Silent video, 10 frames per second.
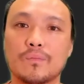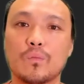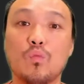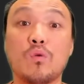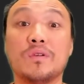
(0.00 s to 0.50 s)

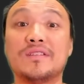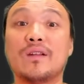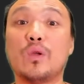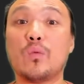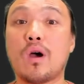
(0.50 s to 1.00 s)
What we said
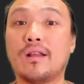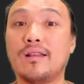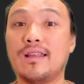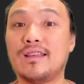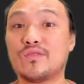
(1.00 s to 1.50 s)
we
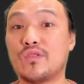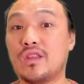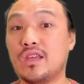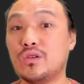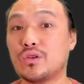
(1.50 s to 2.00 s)
wanted is for the
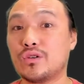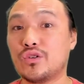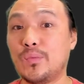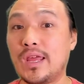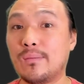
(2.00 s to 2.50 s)
user
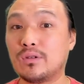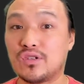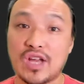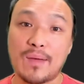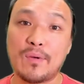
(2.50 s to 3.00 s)
to be able to
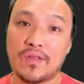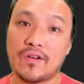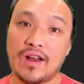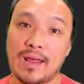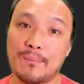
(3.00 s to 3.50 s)
type in their
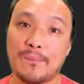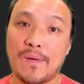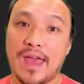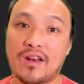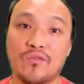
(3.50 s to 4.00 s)
name
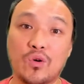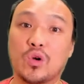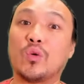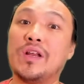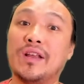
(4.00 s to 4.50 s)
and for a
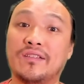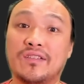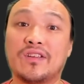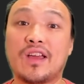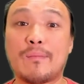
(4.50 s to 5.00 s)
greeting
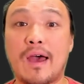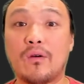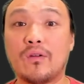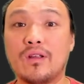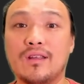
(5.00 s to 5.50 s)
to come
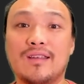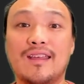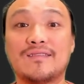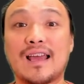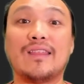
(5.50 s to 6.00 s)
out
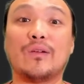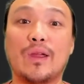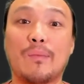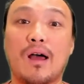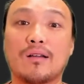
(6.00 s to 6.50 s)
inside the gray
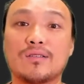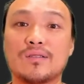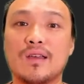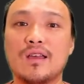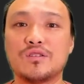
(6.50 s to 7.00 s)
box.
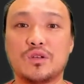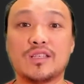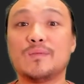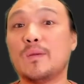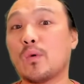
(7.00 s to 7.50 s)
So
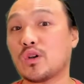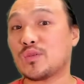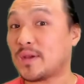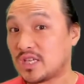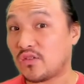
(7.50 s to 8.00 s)
let's be more
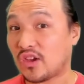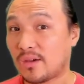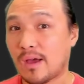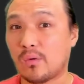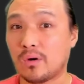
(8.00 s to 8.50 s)
specific
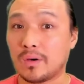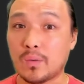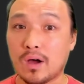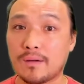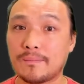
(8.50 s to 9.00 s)
about what we
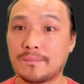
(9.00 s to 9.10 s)
want.